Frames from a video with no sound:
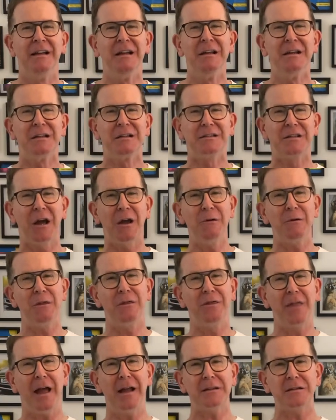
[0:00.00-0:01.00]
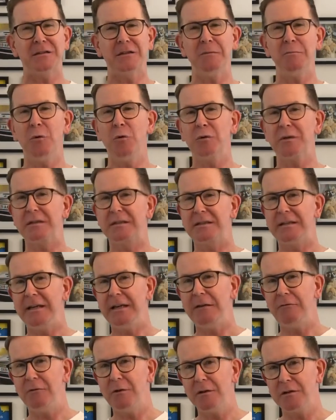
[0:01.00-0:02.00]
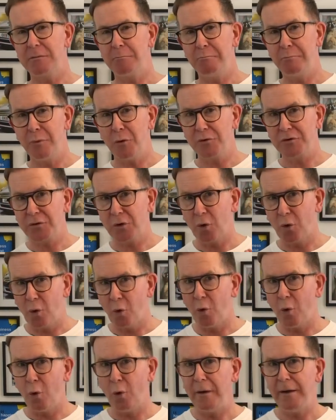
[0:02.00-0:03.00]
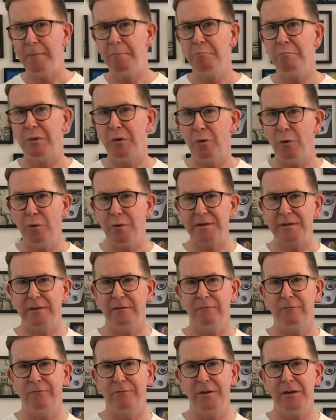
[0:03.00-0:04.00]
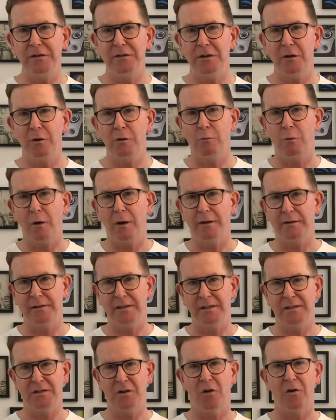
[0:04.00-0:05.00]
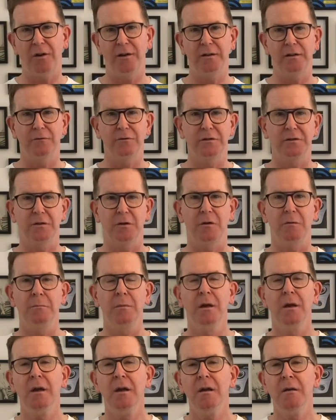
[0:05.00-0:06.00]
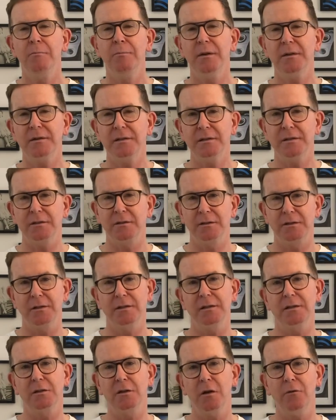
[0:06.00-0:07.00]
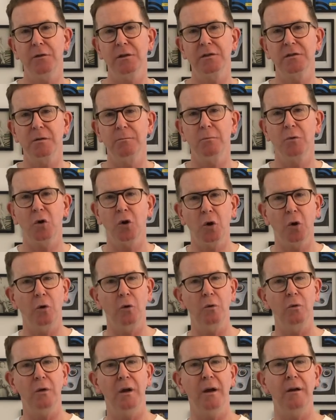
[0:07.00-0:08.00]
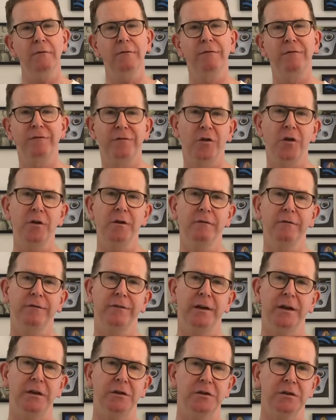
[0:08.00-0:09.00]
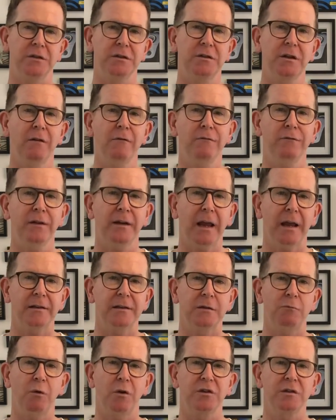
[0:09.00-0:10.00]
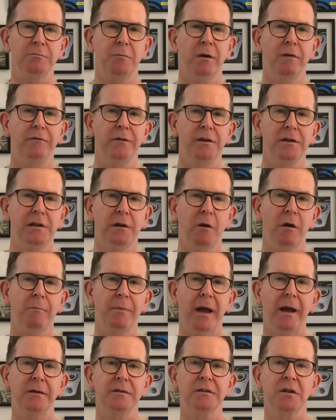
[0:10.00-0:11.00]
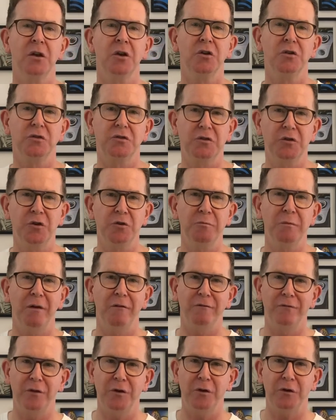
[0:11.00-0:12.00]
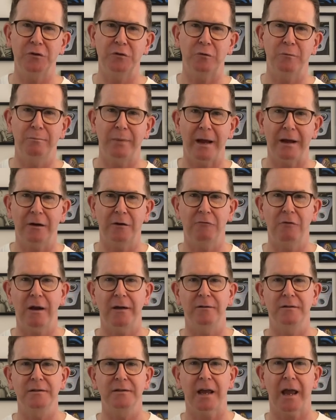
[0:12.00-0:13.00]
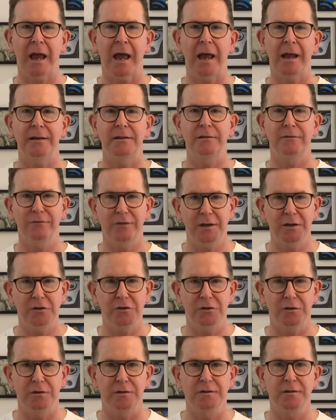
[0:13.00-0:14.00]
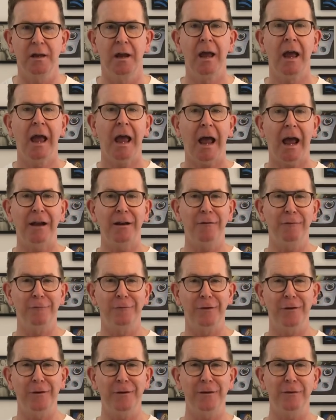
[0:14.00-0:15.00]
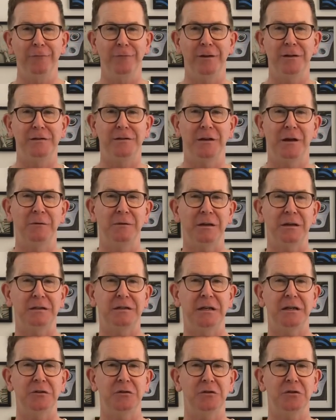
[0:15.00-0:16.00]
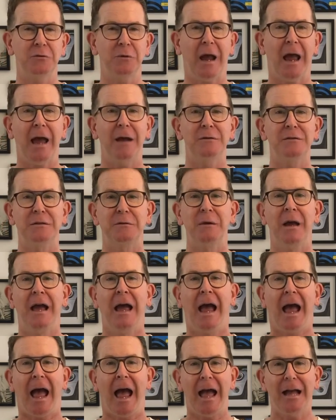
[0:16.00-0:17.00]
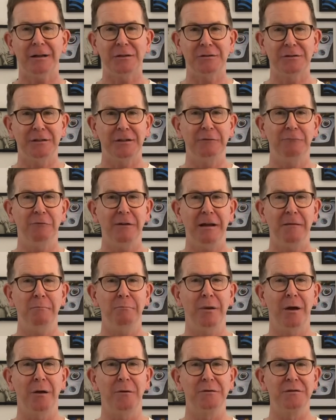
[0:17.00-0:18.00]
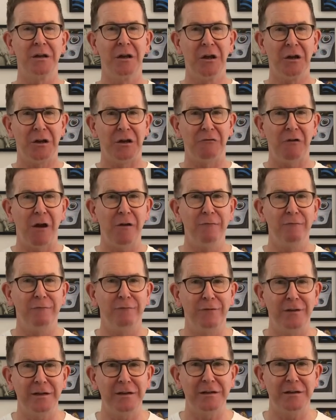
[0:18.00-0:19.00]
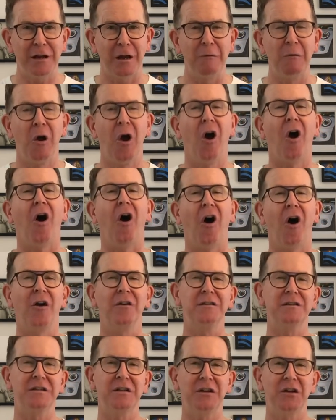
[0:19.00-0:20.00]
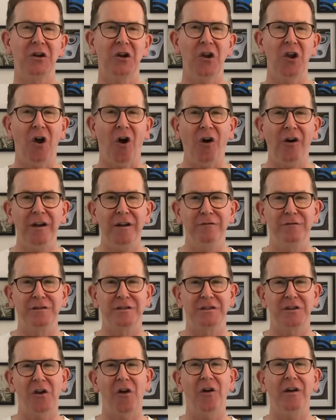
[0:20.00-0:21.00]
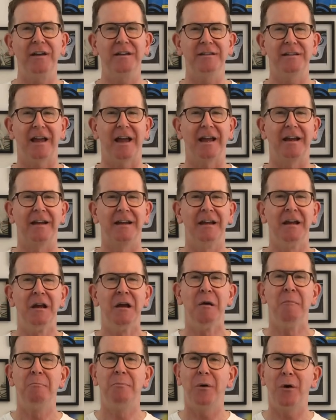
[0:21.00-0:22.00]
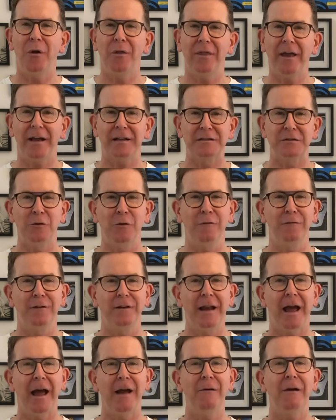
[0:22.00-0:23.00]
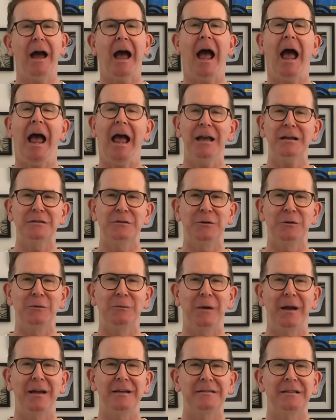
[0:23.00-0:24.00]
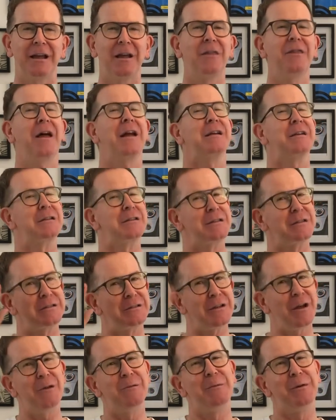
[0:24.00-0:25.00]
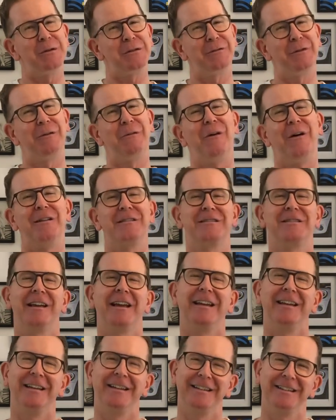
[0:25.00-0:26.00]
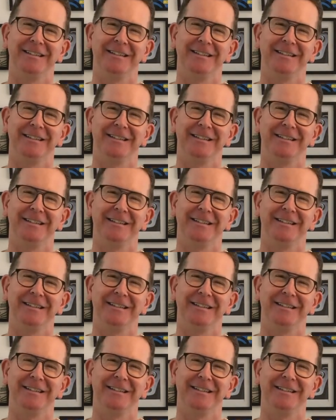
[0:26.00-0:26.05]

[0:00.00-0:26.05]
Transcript: So that's the more serious but all important video quality side of Zoom. But to discover some cool and fun features, don't forget to watch my video about Zoom virtual backgrounds and features, and a further video that teaches you how to actually reimpose your own video onto your live slide deck. But that's all for now. As always, thanks so much for watching.